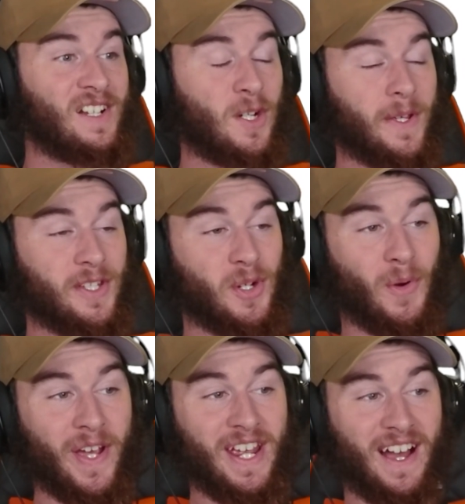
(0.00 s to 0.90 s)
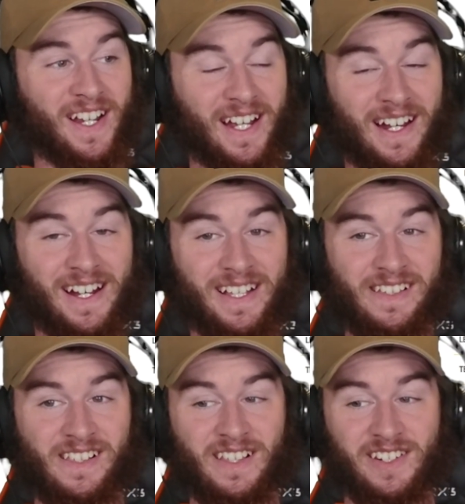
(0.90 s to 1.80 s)
to enjoy a
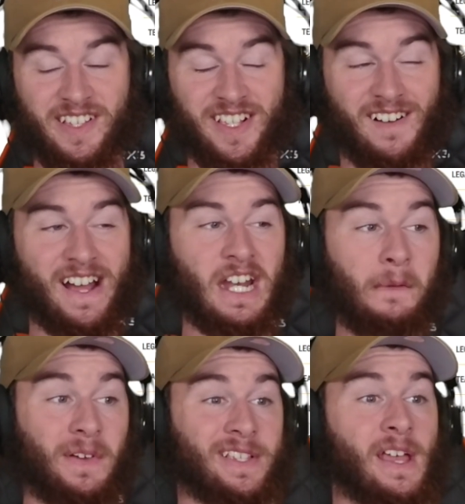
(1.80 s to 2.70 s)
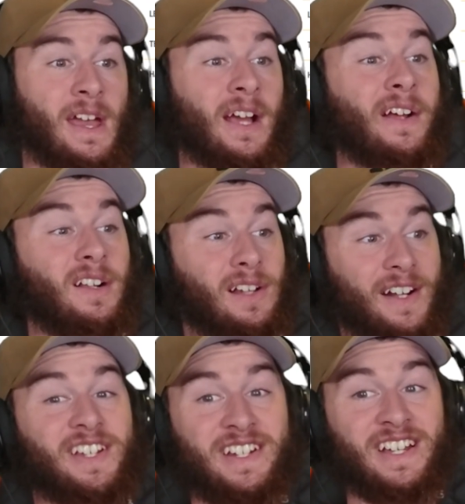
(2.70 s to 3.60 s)
card's design if it's
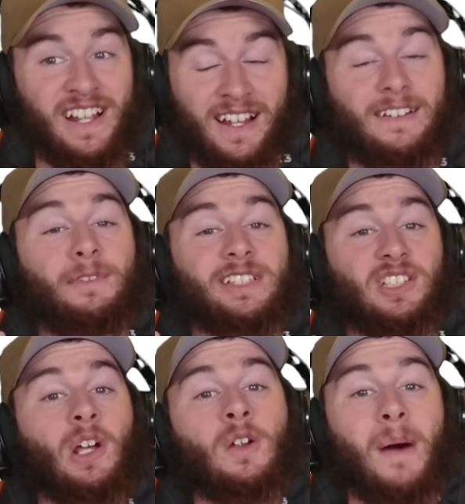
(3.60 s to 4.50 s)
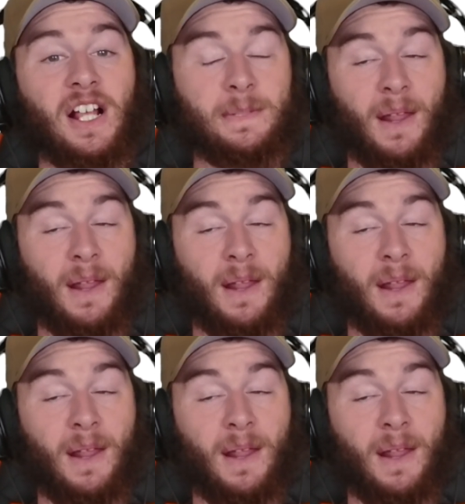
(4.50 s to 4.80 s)
cluttered, like if it's too much.